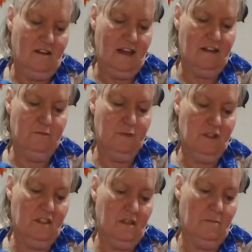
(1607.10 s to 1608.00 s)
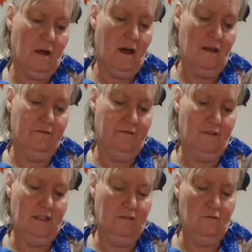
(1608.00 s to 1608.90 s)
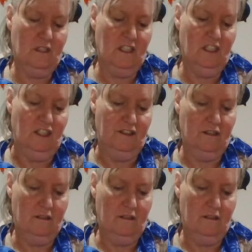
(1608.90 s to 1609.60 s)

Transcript: I had to put this up high for I don't hit it.